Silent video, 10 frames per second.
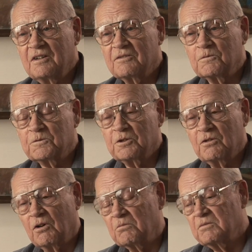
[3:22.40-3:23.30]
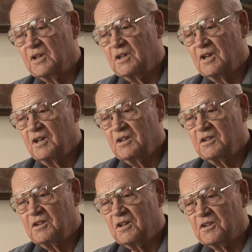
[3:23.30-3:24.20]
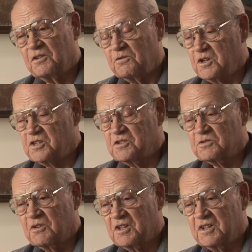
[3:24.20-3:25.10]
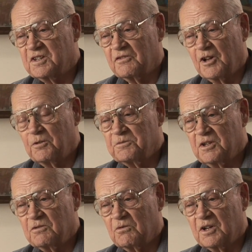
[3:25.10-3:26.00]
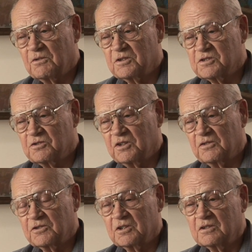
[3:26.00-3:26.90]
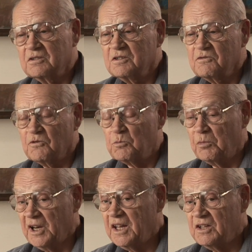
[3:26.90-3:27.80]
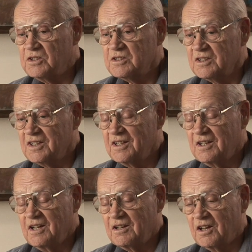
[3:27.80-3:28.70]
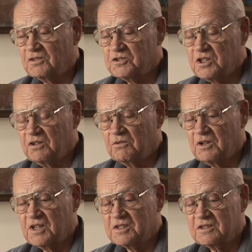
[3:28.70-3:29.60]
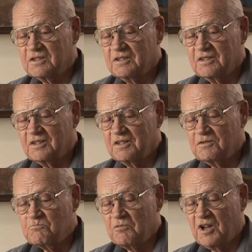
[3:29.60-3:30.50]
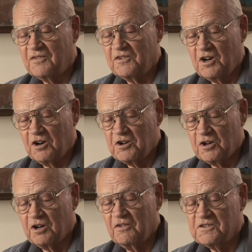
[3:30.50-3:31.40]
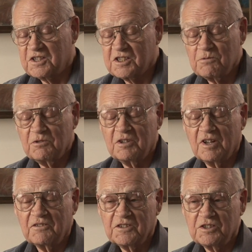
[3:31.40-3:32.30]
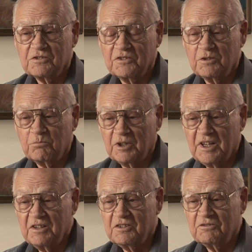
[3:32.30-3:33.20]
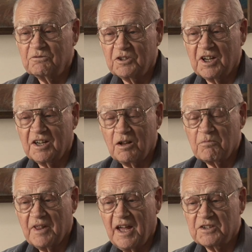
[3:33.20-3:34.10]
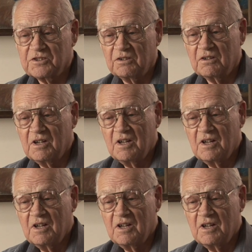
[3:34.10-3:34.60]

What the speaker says: from Truehope, and the reasons why they developed it and what it was doing for brains. Oh, gee whiz, are nerves a similar enough tissue to brain? Would it help that? So